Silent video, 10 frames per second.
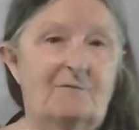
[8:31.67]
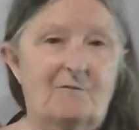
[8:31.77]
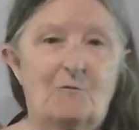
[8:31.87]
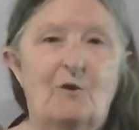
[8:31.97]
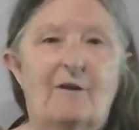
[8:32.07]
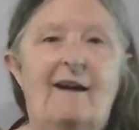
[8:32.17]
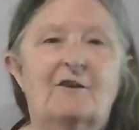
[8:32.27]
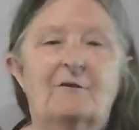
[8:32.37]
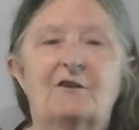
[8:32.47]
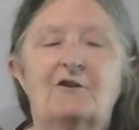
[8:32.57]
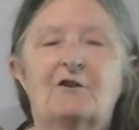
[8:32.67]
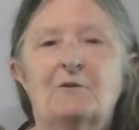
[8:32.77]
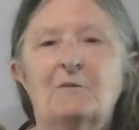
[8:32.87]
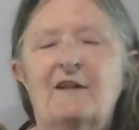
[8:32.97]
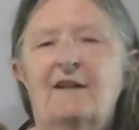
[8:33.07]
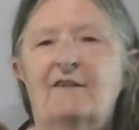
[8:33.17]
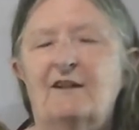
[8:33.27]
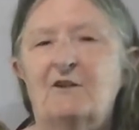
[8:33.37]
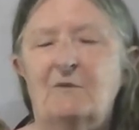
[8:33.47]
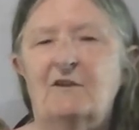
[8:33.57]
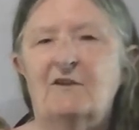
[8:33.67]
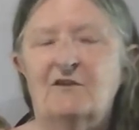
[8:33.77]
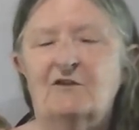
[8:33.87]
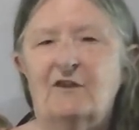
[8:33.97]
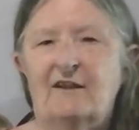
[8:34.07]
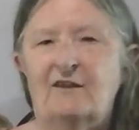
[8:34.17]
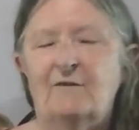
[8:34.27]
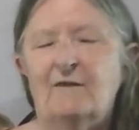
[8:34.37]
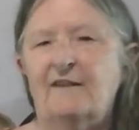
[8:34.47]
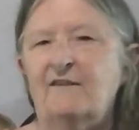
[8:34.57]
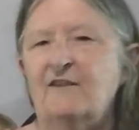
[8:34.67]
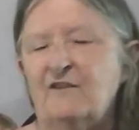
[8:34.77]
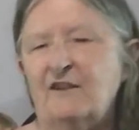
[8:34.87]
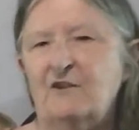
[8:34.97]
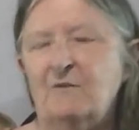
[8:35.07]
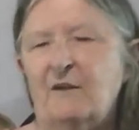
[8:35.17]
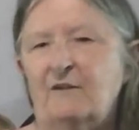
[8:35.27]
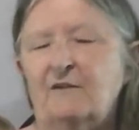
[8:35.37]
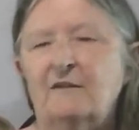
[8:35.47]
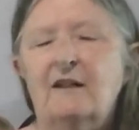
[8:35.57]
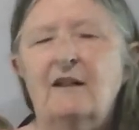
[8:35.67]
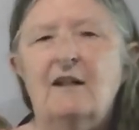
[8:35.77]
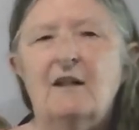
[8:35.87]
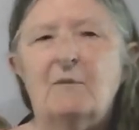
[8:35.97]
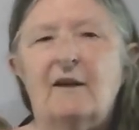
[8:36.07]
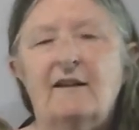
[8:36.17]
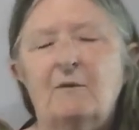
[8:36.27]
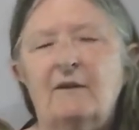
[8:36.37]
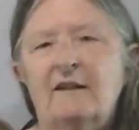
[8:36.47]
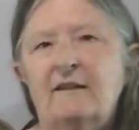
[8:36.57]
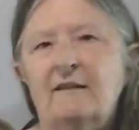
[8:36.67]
more accurate terms nowadays because they're trying to define these things better. But anyway,